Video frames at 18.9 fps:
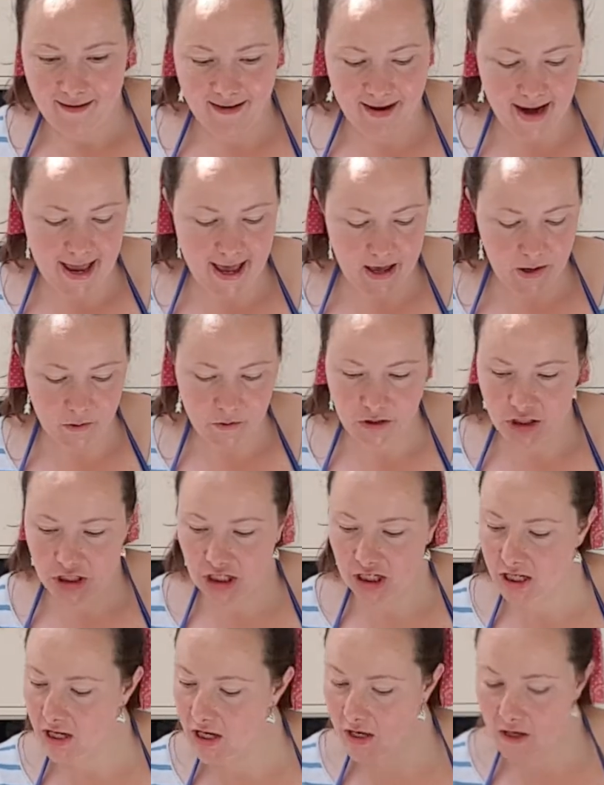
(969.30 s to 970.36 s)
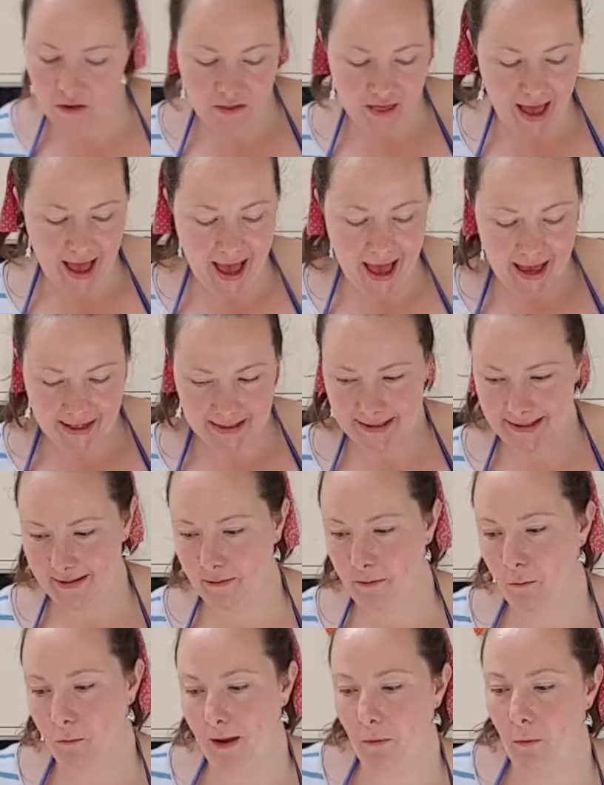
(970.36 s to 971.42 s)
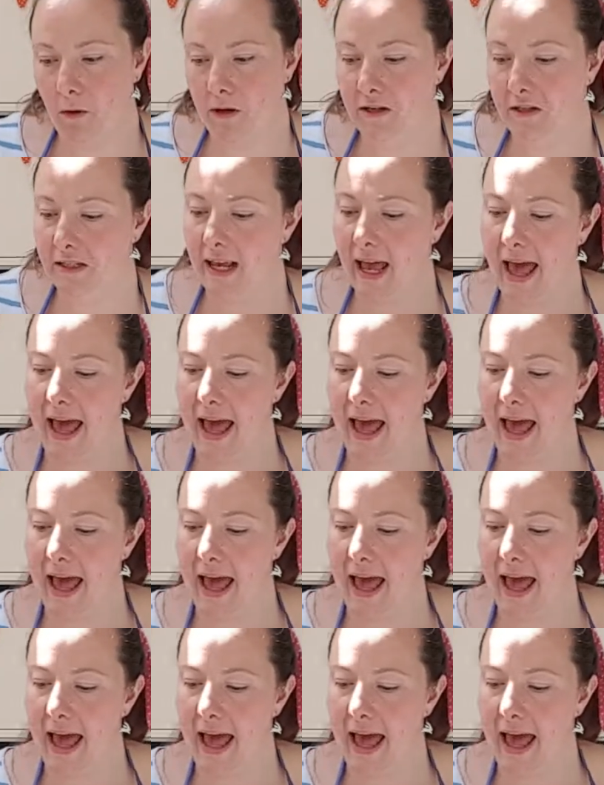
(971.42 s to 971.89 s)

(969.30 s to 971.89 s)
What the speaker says: Now to that we want to